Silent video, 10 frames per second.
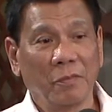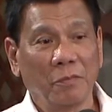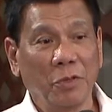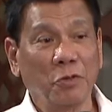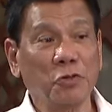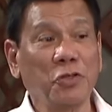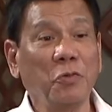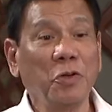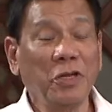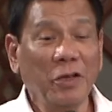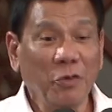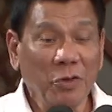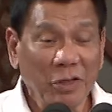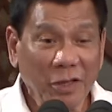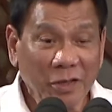because they were the
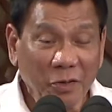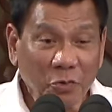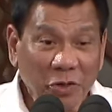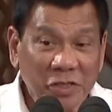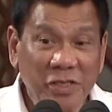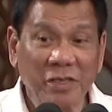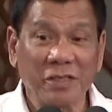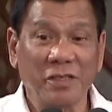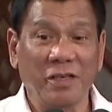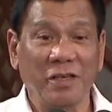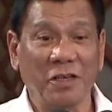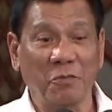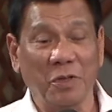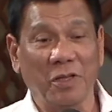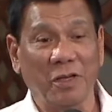originals there
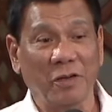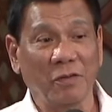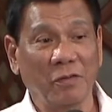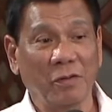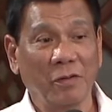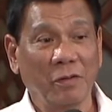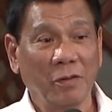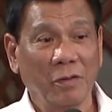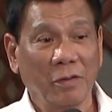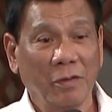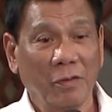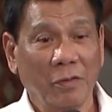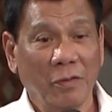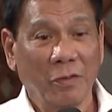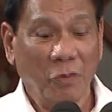in Mindanao.
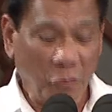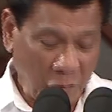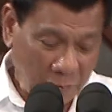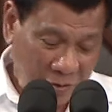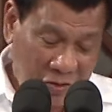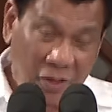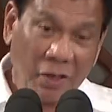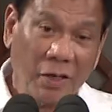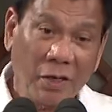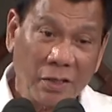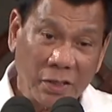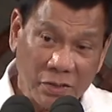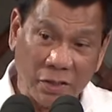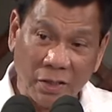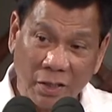When Magellan, I
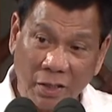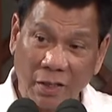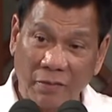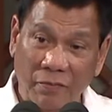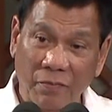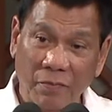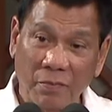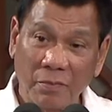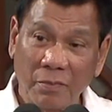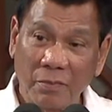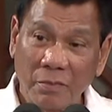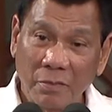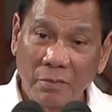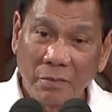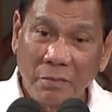said, arrived,
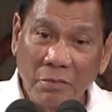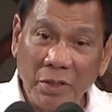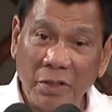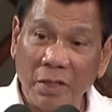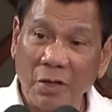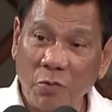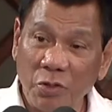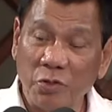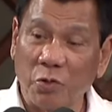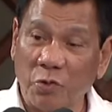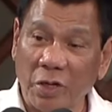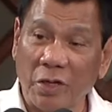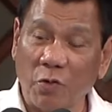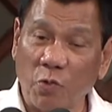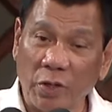Mindanao was
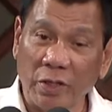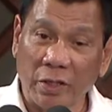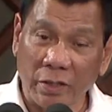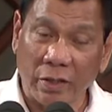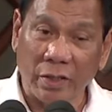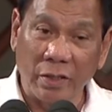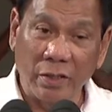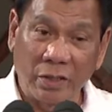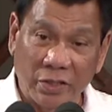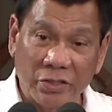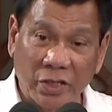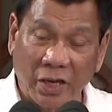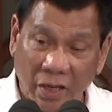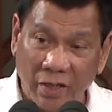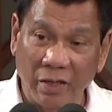already 100 years
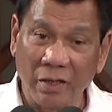ahead.